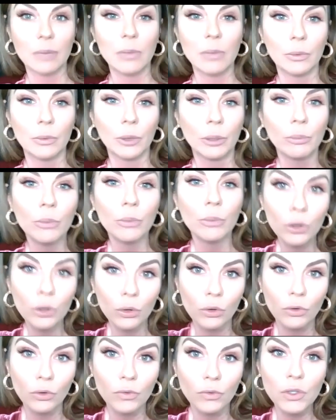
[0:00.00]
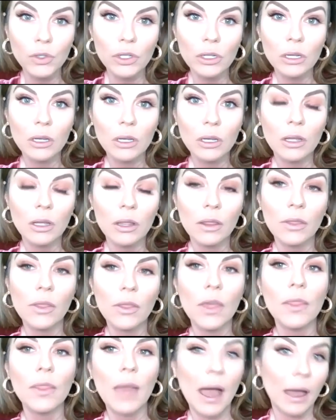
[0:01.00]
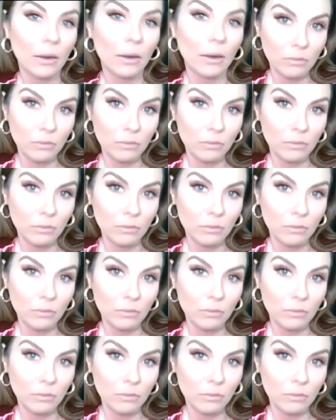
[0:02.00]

be removed, then that